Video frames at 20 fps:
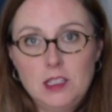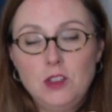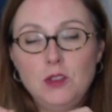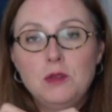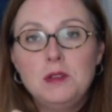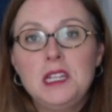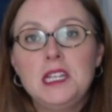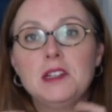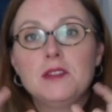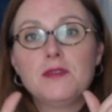
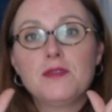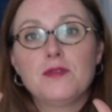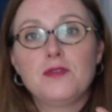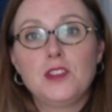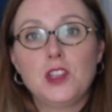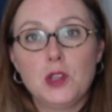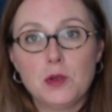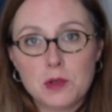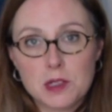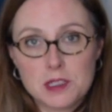You need
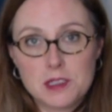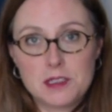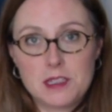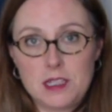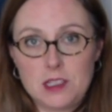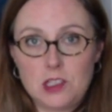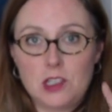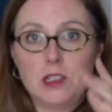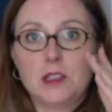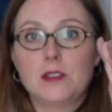fewer
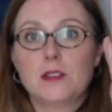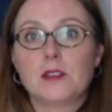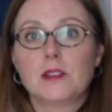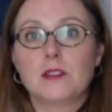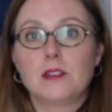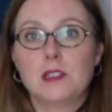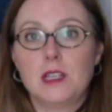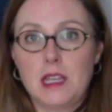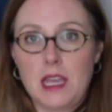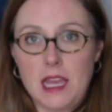stitches
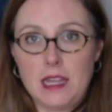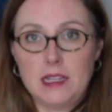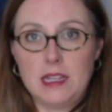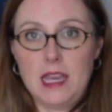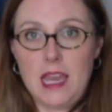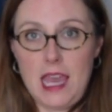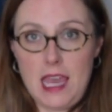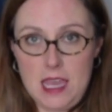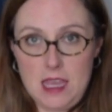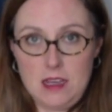to get
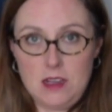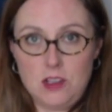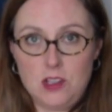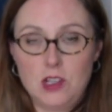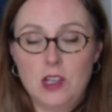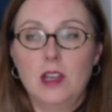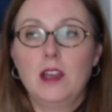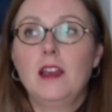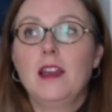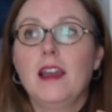gauge.